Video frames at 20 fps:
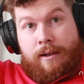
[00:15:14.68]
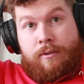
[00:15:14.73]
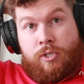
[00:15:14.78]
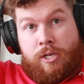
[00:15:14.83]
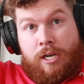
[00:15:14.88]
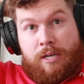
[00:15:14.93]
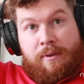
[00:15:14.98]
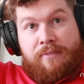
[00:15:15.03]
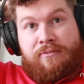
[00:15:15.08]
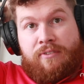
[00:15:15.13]
I would yeah.
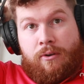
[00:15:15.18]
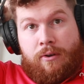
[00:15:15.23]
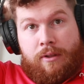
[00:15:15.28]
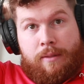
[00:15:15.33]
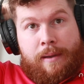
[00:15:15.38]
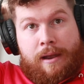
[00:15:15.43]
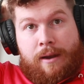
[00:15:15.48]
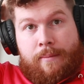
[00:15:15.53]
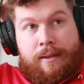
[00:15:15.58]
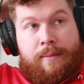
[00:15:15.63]
charge my phone and the
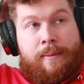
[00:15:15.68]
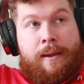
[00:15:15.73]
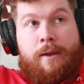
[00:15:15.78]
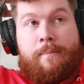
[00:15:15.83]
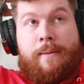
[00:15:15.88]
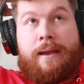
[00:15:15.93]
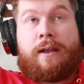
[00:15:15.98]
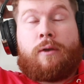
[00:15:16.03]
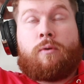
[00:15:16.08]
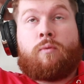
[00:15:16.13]
power bank. The power
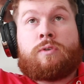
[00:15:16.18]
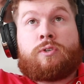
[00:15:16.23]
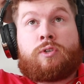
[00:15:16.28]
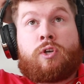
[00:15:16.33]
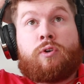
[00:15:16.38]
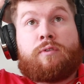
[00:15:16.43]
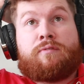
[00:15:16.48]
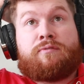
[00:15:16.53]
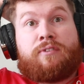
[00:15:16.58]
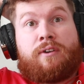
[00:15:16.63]
bank was
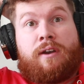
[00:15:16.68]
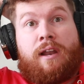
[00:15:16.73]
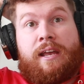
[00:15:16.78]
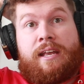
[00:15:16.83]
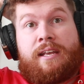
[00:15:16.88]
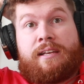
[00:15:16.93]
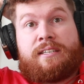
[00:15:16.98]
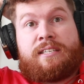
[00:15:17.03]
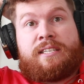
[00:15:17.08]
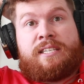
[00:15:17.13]
good for
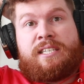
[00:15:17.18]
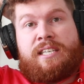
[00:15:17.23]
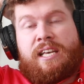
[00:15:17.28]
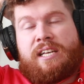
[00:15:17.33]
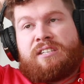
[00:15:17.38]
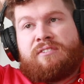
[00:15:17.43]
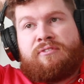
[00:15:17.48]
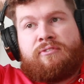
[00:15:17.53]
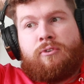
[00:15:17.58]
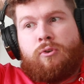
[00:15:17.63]
like
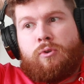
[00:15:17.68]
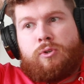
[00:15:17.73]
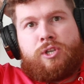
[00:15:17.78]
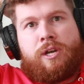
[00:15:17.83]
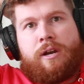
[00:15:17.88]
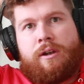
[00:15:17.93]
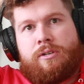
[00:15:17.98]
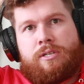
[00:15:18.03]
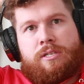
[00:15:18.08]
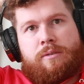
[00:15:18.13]
six full
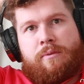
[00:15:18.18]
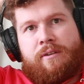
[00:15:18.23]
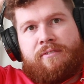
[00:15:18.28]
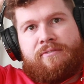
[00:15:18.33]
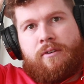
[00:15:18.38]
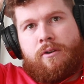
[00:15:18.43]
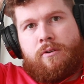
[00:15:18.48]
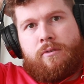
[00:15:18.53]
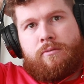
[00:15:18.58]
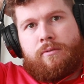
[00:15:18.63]
charges on my wow,
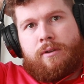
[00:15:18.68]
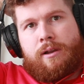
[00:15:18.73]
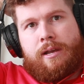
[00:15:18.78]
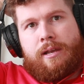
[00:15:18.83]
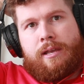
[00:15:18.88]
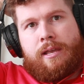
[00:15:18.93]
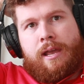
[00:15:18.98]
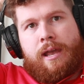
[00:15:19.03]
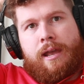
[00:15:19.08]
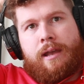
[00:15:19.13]
phone. Wow, that's like, a
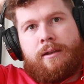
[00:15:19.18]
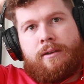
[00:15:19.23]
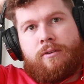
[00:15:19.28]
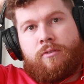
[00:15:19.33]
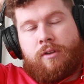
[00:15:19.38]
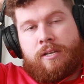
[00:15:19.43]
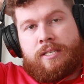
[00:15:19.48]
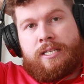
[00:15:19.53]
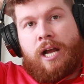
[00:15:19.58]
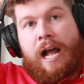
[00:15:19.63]
good yeah, one.
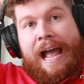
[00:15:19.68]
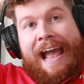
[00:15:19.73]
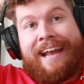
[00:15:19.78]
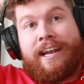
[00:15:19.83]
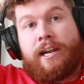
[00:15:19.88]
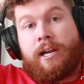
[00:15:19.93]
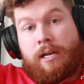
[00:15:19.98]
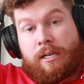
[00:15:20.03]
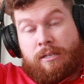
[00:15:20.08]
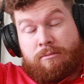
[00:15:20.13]
It's
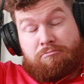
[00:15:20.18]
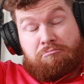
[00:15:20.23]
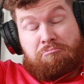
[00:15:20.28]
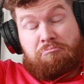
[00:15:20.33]
Anchor.